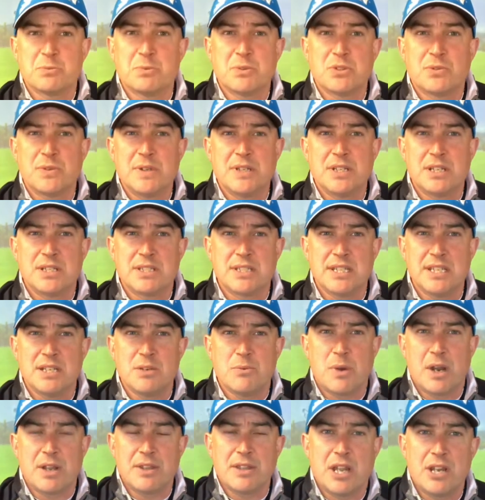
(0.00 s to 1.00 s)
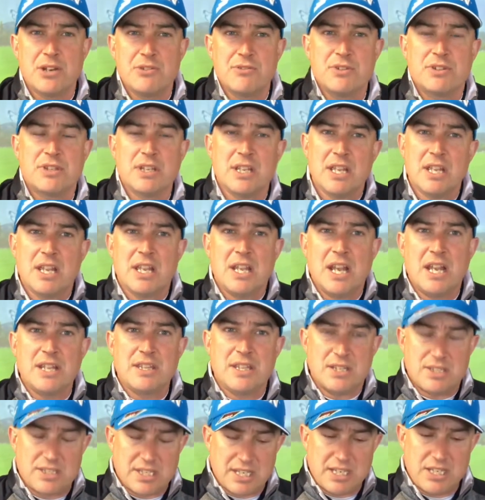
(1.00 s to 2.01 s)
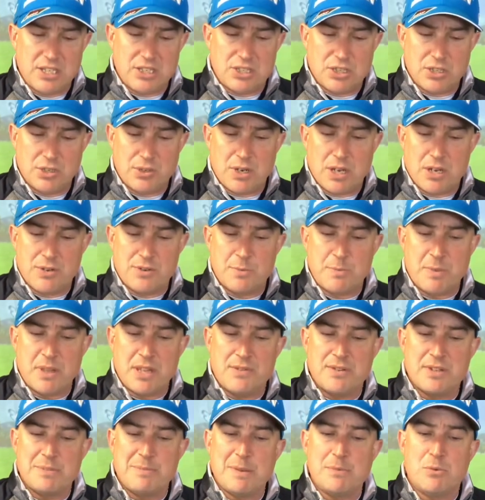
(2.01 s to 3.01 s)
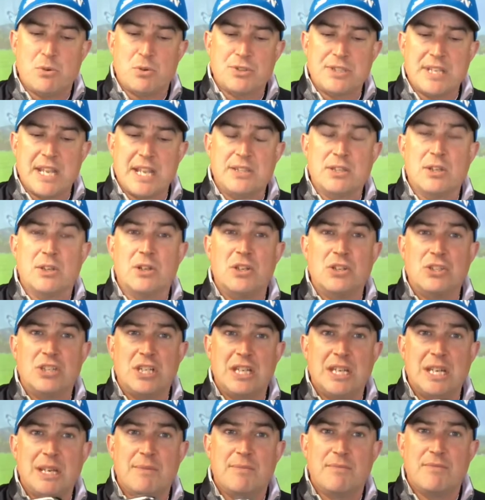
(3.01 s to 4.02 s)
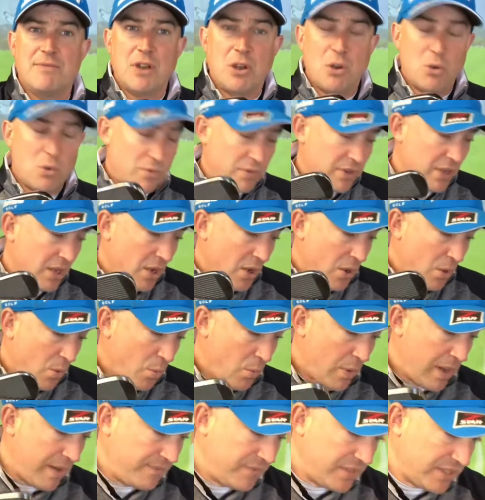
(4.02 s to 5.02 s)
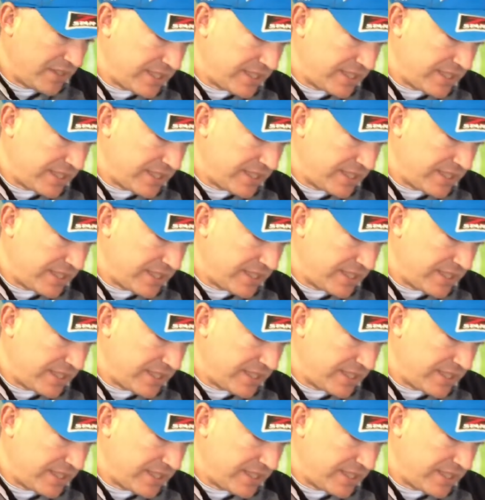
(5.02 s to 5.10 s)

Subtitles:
between the T100 and the T200, but there's a bit more technology involved with the